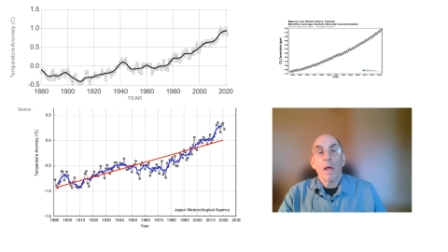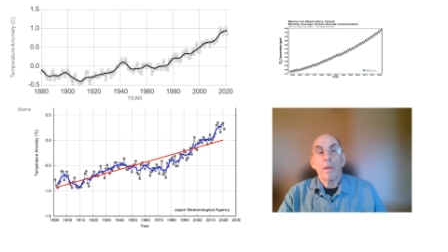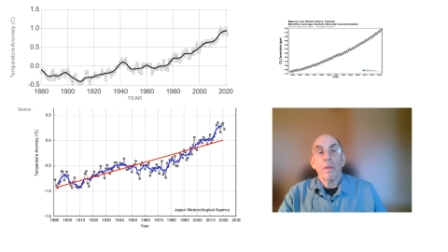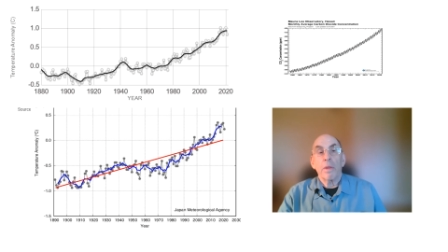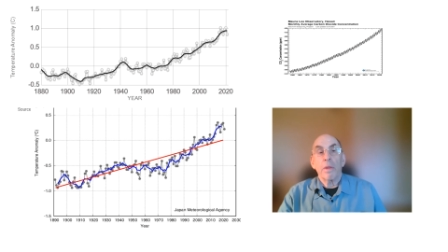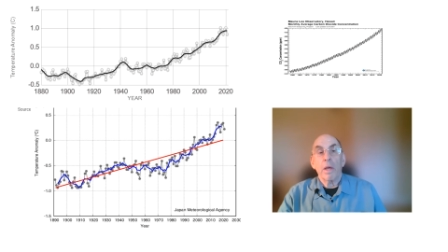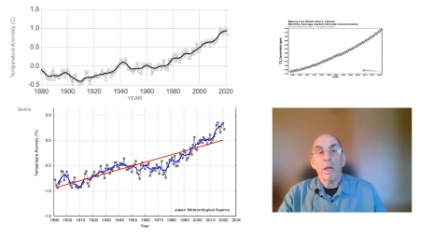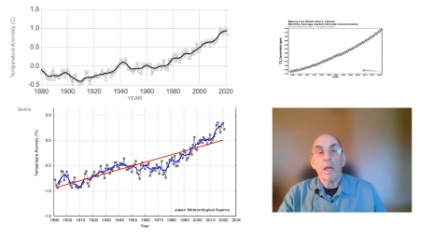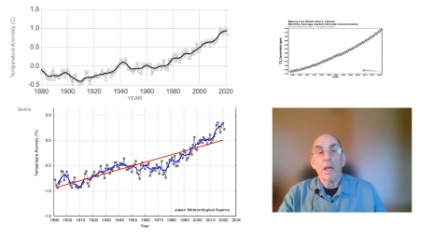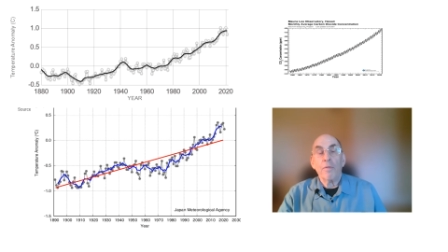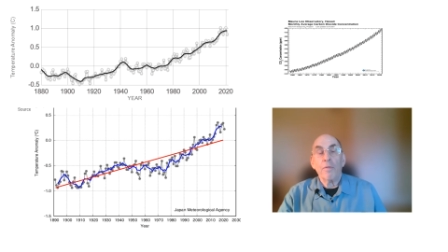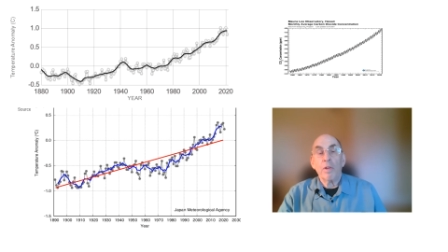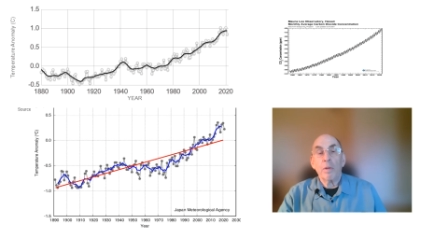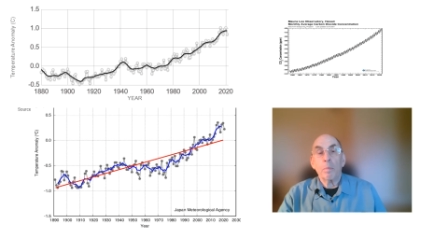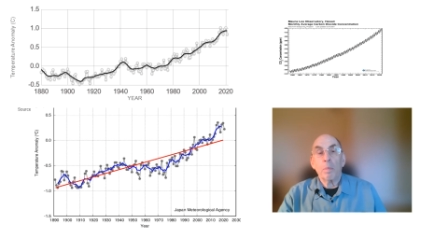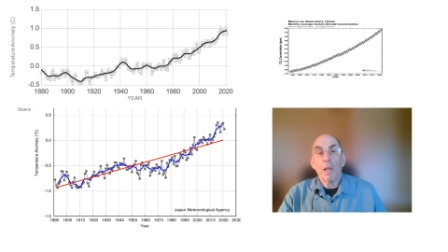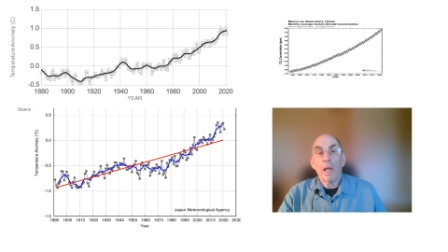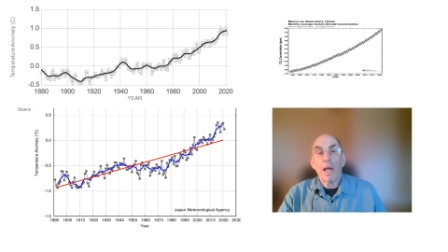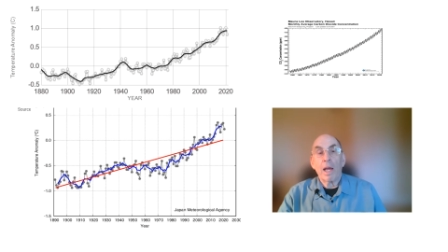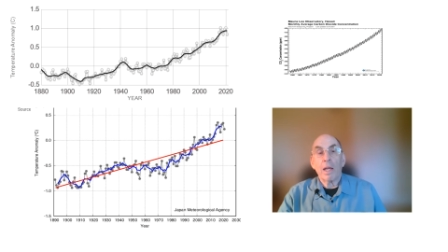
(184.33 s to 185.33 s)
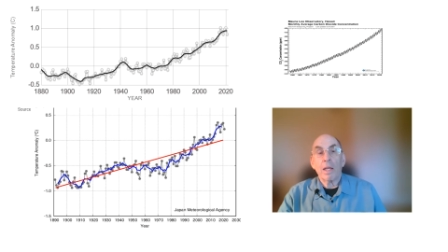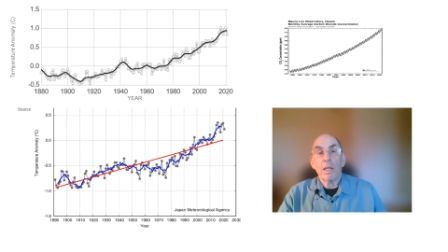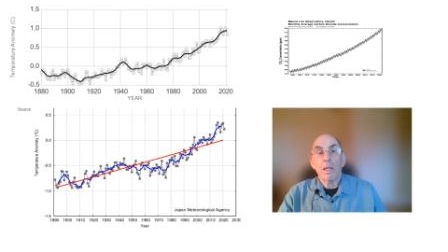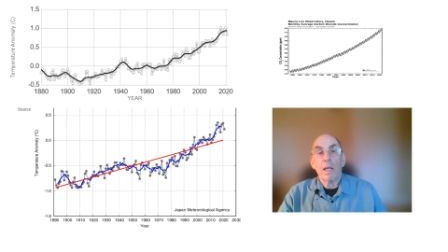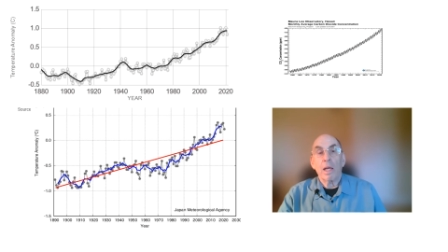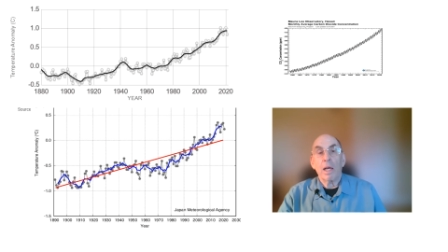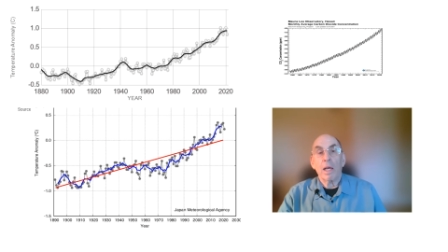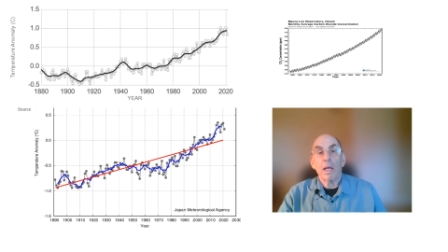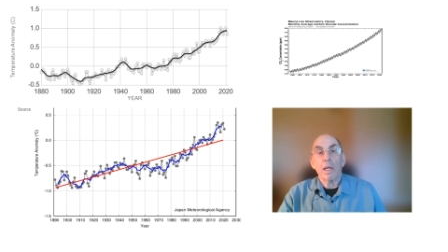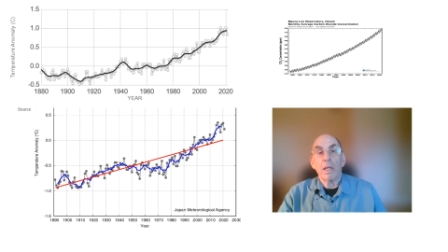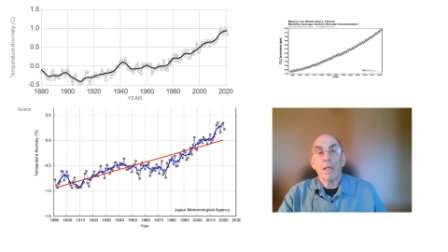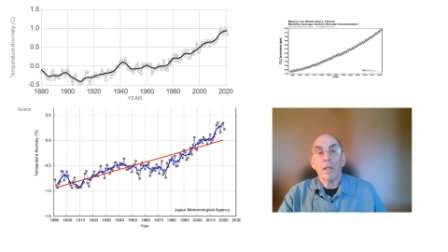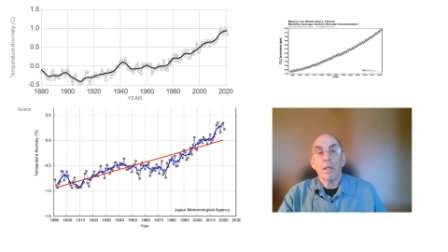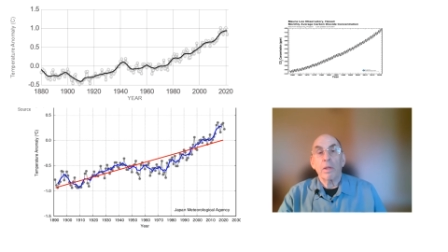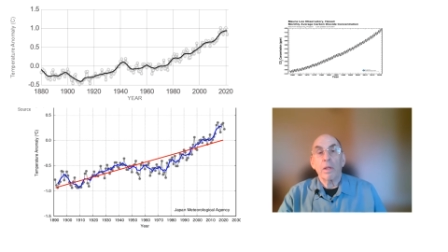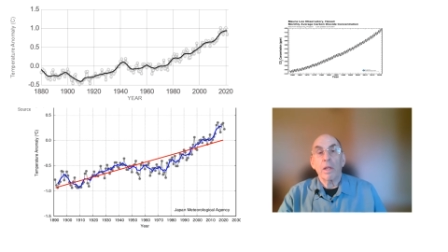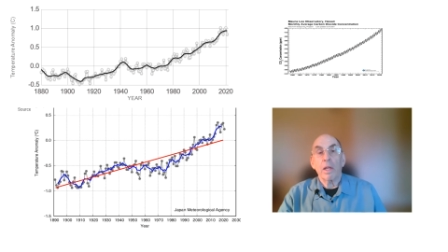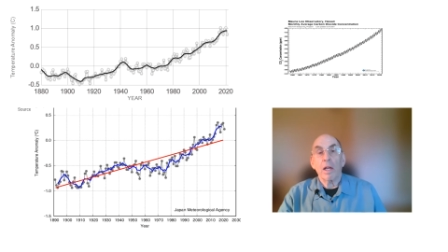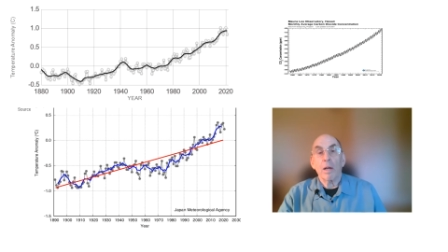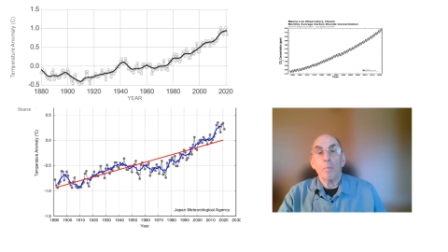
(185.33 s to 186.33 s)
The heavy black line in
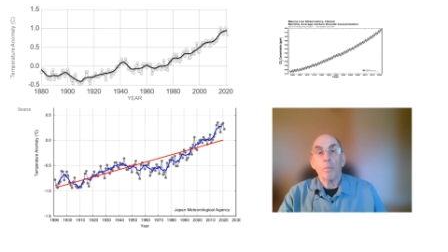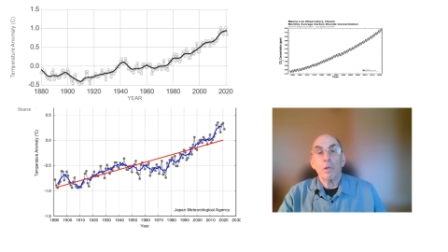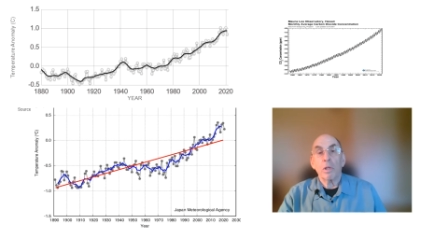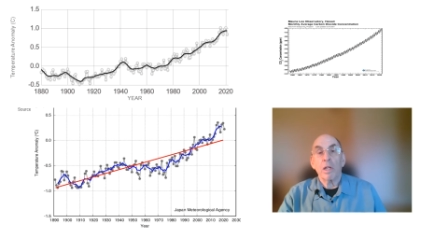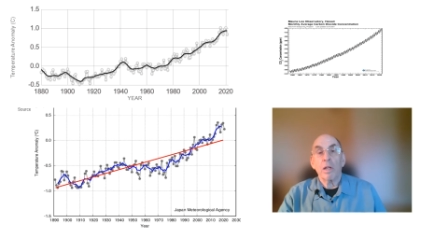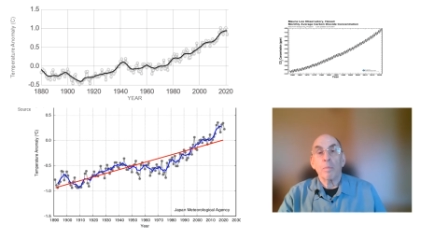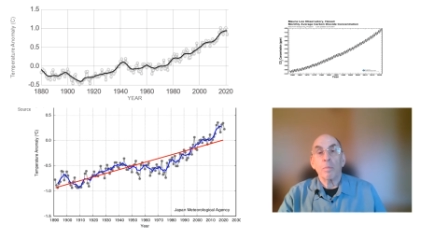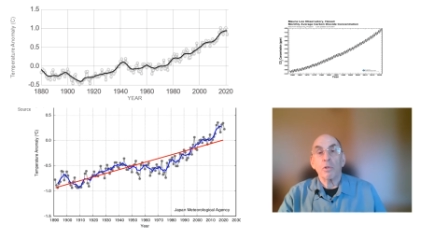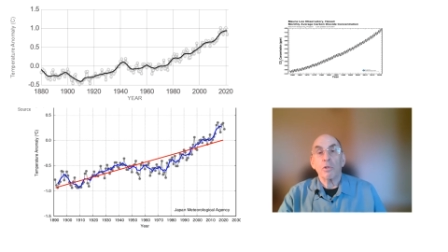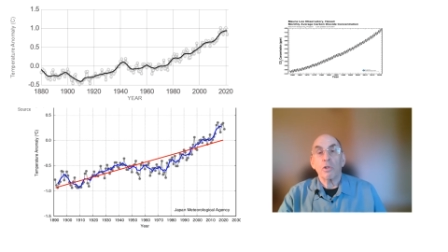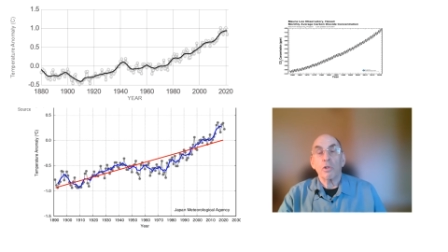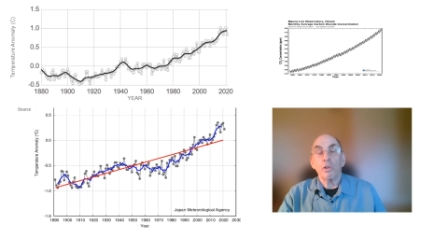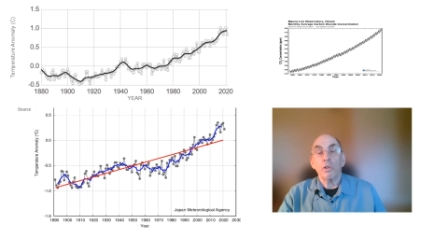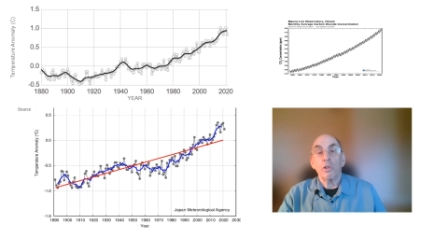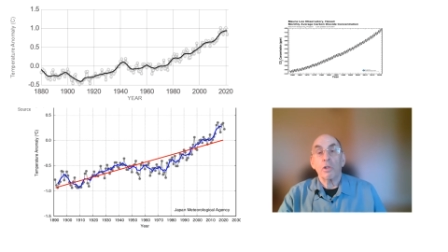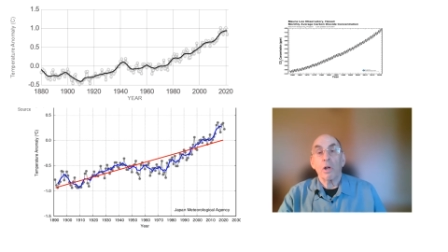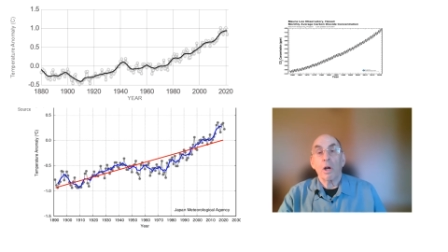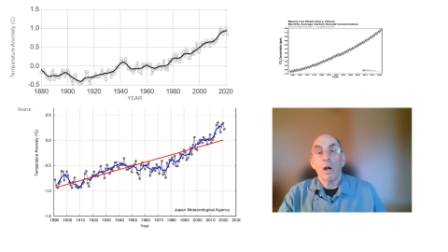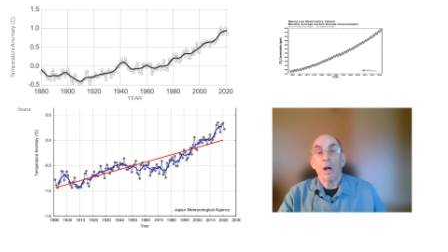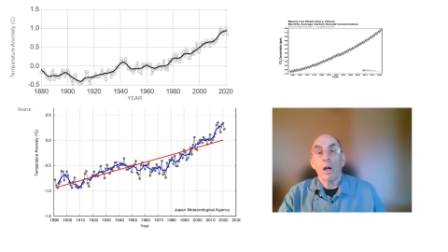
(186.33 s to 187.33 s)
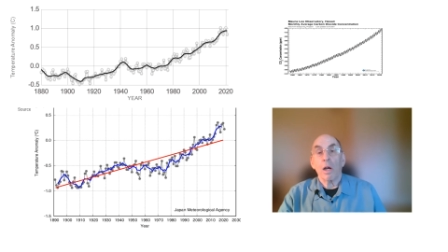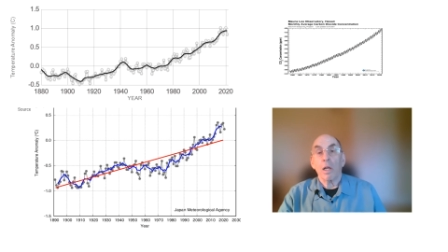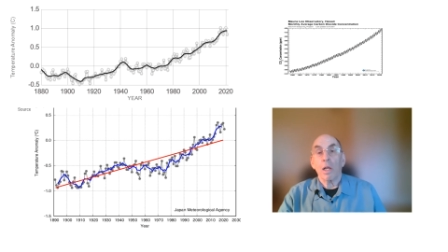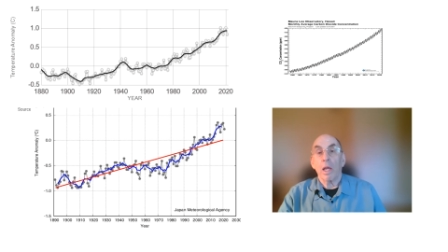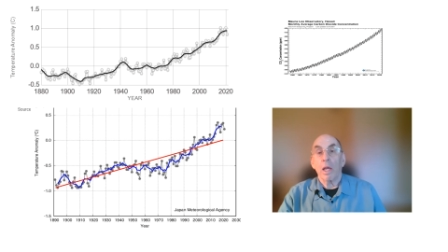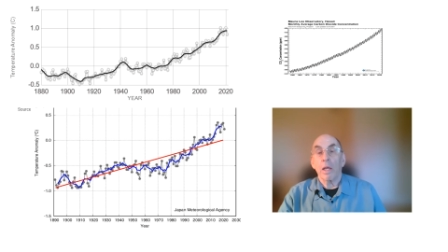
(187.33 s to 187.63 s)
the upper temperature chart